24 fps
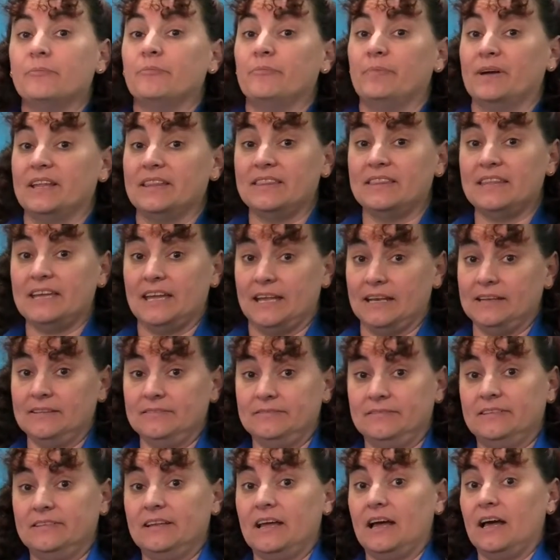But then
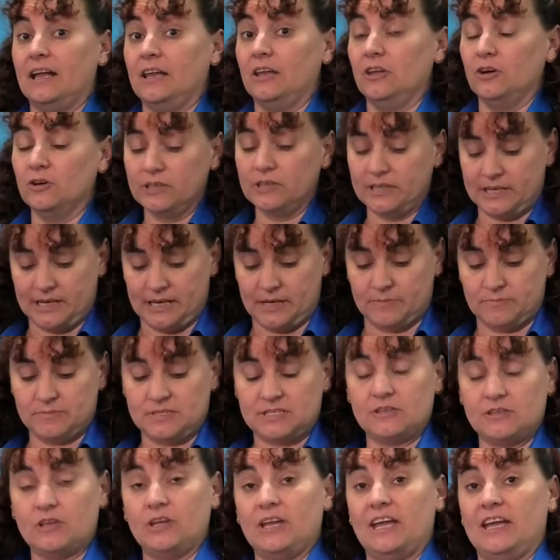along
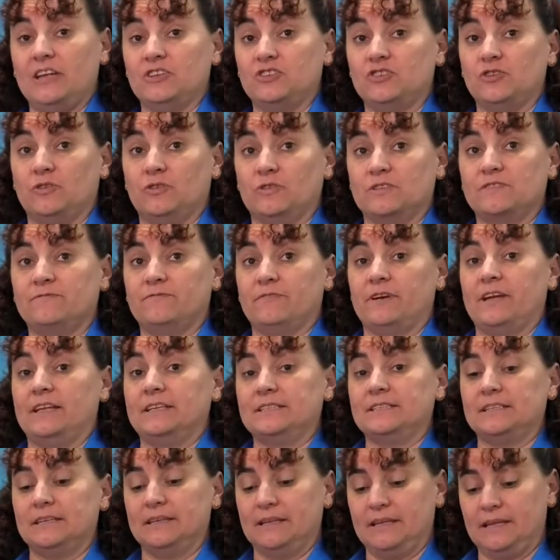comes Hedgehog's
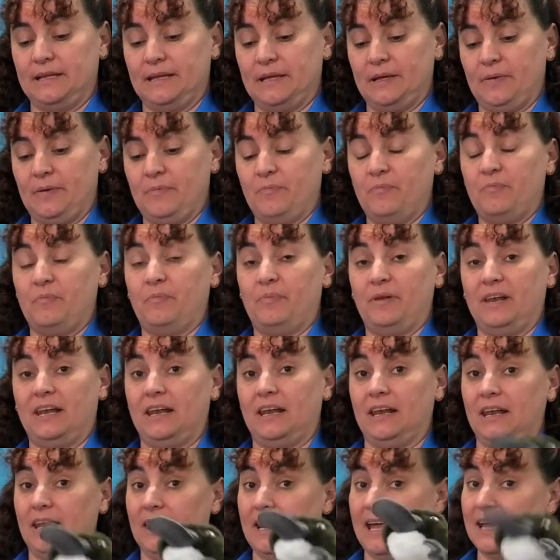friend
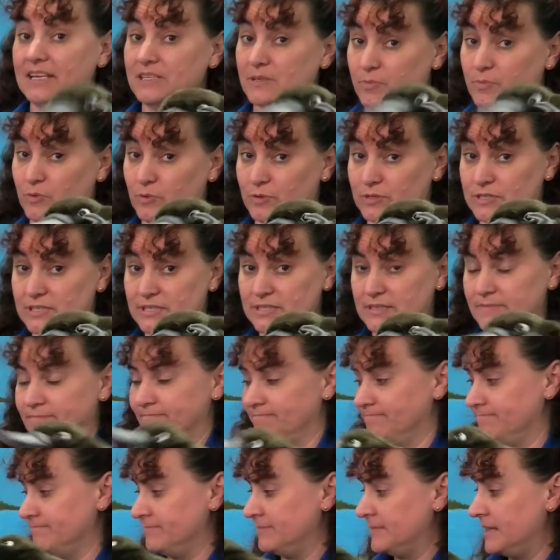Platypus.
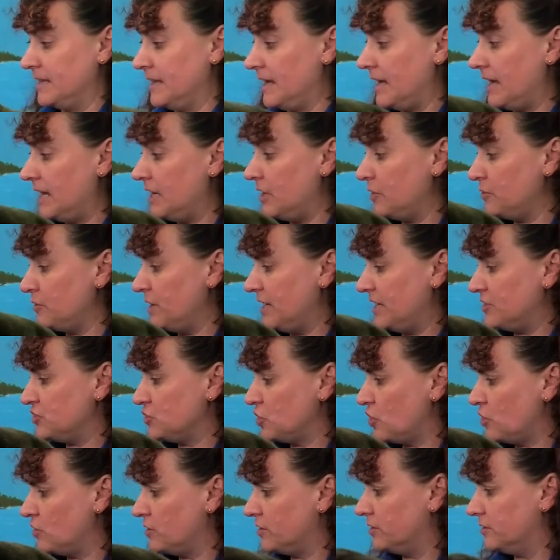Hello,
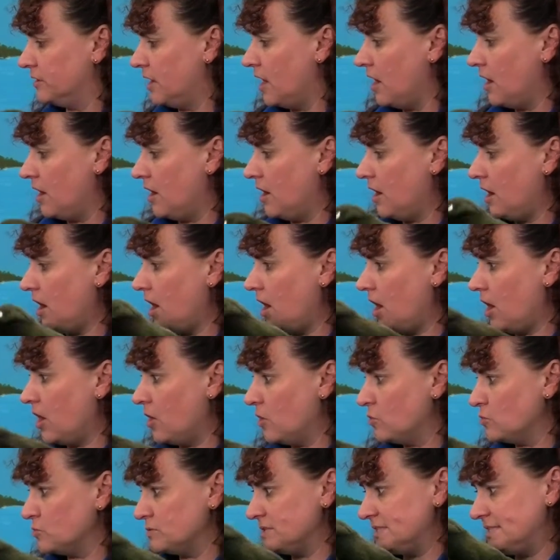Hedgehog.
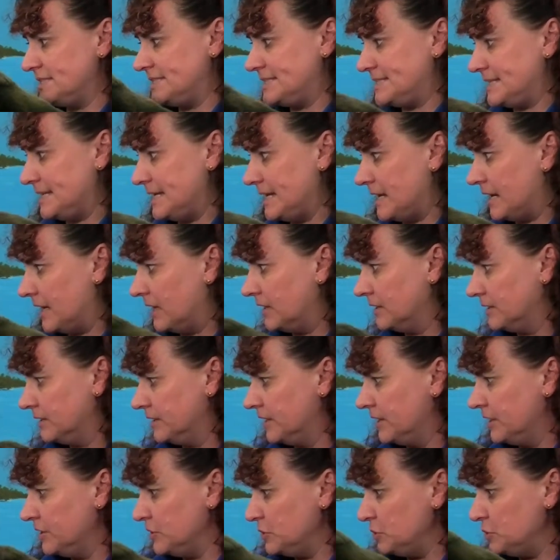Oh dear,
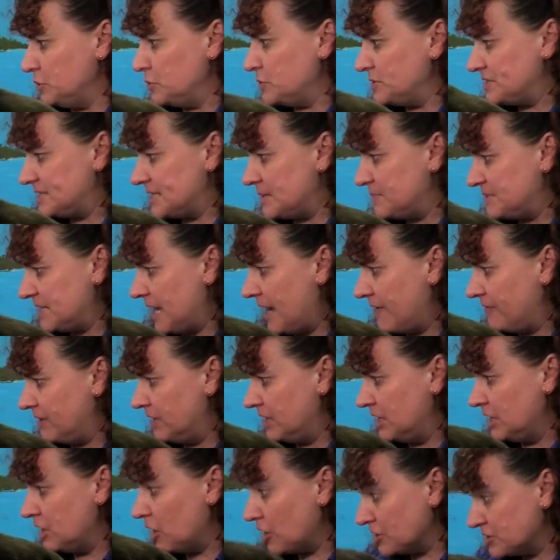you seem to have a
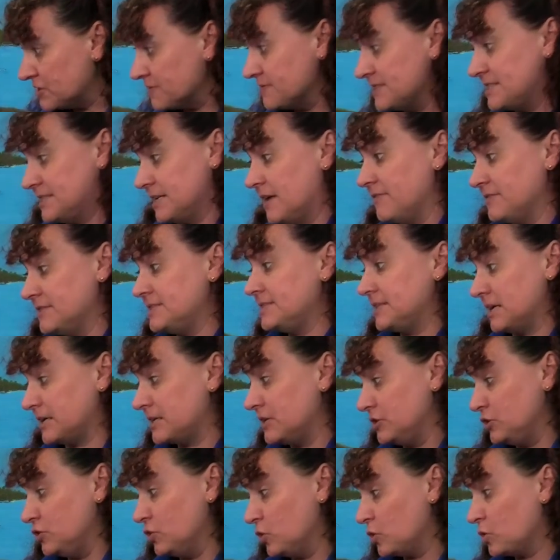lot of stuff
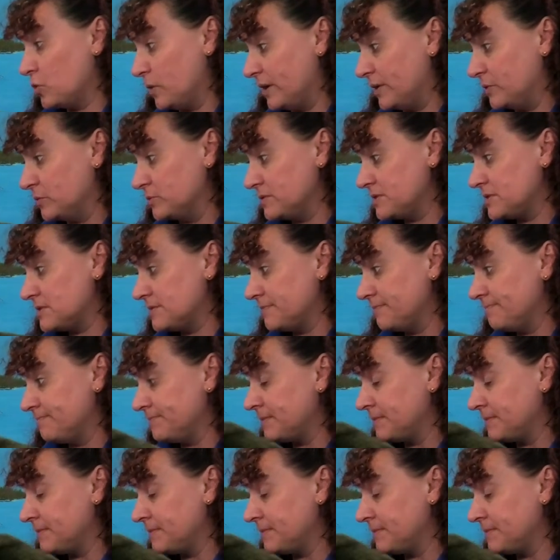stuck in your quills.